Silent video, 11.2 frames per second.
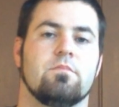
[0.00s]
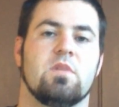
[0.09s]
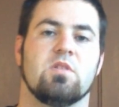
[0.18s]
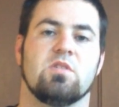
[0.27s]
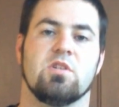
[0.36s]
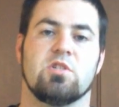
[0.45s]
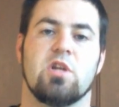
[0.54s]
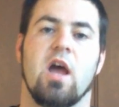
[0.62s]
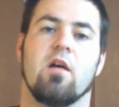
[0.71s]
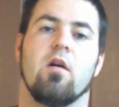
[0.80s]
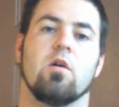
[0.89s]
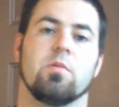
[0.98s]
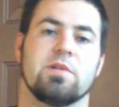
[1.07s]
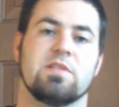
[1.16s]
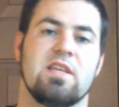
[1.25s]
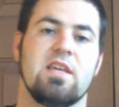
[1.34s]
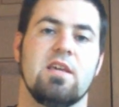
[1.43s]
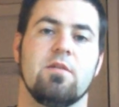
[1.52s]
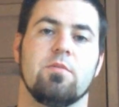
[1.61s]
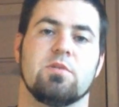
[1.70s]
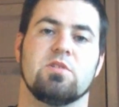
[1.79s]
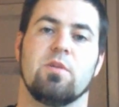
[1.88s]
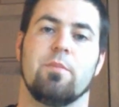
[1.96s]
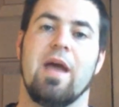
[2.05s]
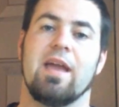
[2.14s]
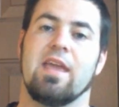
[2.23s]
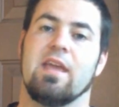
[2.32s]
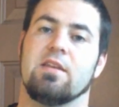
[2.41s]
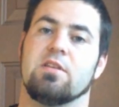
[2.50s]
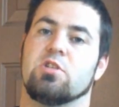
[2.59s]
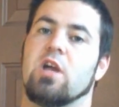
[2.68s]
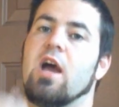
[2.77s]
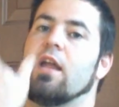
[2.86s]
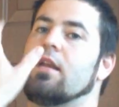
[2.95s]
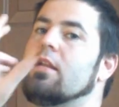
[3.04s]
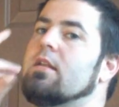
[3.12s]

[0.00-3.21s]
There's a shot called a retique, which is a backhanded shot.